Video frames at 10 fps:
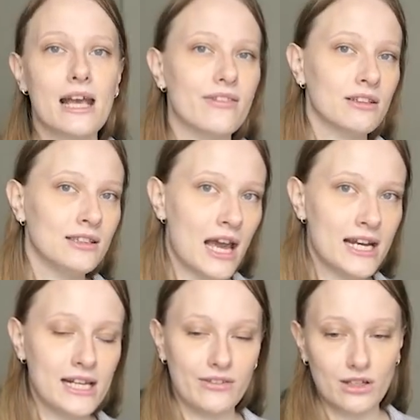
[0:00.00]
and the
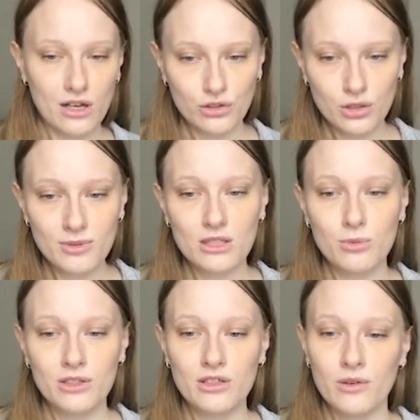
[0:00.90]
lighting and the costumes. This
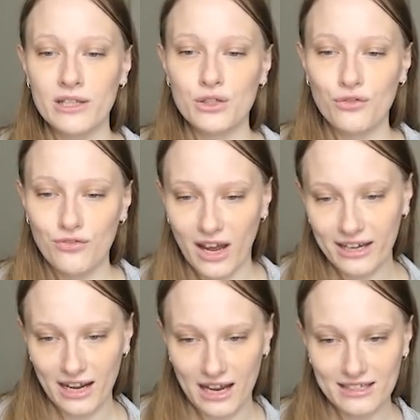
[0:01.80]
one is going into fine
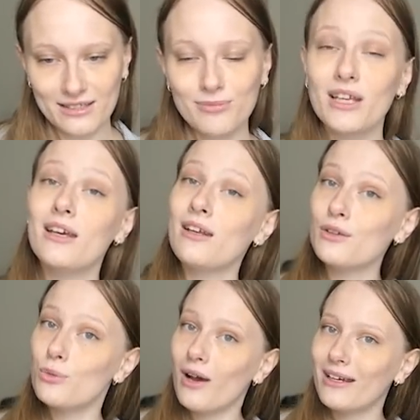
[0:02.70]
eyes. And
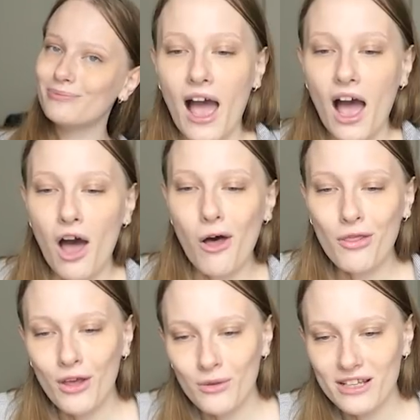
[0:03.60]
here's why.
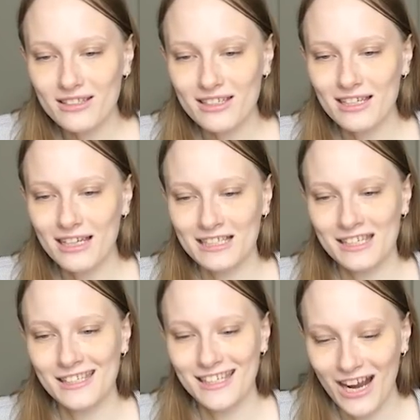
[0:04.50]
Although this doesn't
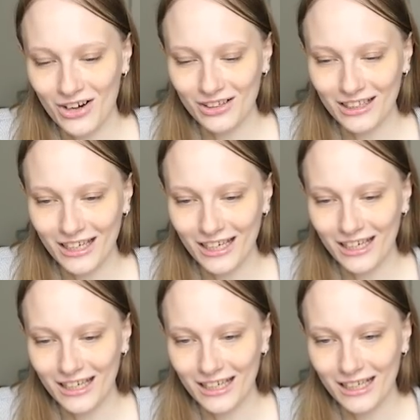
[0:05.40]

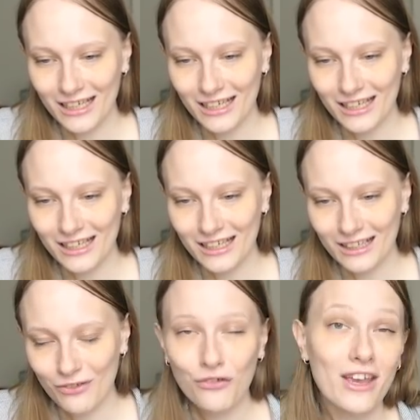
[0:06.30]
necessarily
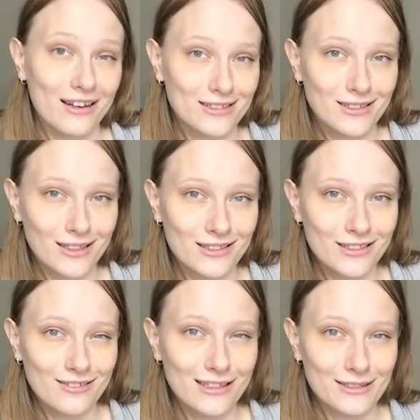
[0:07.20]
fit
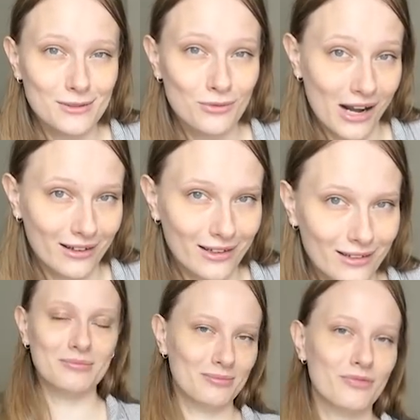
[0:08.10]
into this
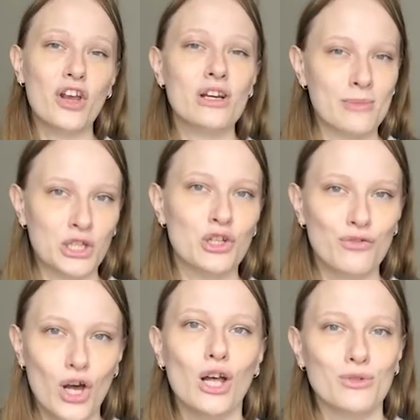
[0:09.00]
ranking, very much
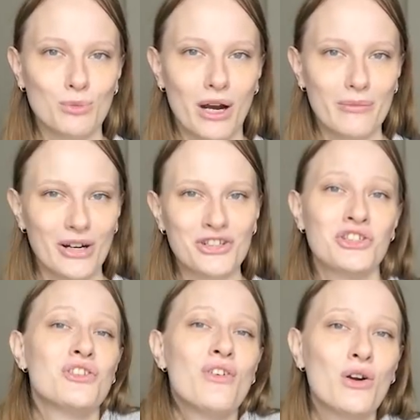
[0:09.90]
involves Pride and Prejudice.
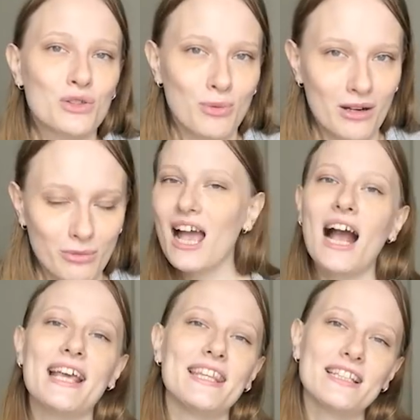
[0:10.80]
This evokes Pride and Prejudice.
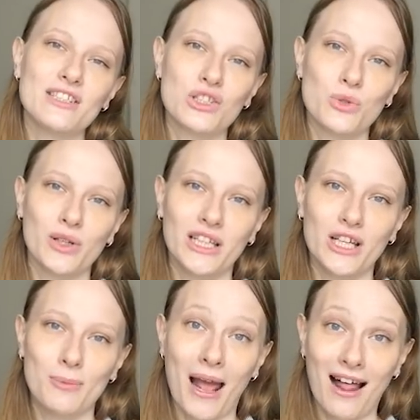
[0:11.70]
I think this is a really
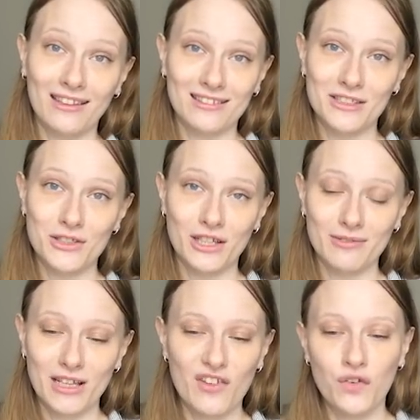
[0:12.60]
good palate cleanser
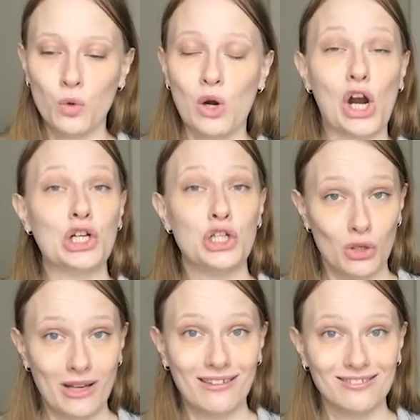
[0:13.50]
if you are
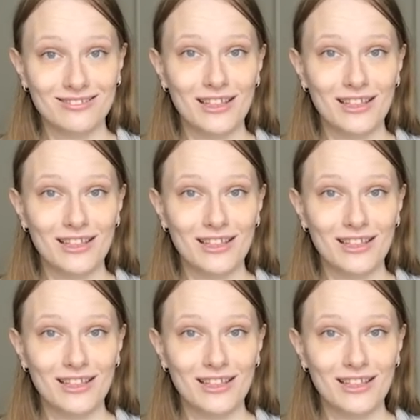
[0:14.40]
doing